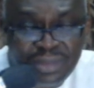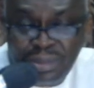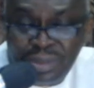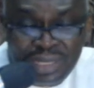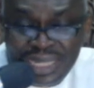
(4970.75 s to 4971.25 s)

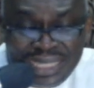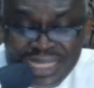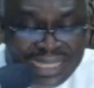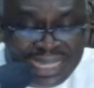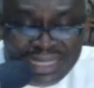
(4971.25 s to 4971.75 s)
But other
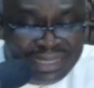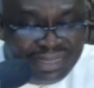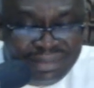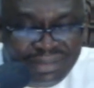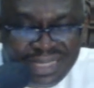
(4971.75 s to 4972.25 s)
than that,
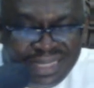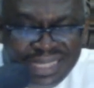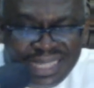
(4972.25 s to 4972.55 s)
it doesn't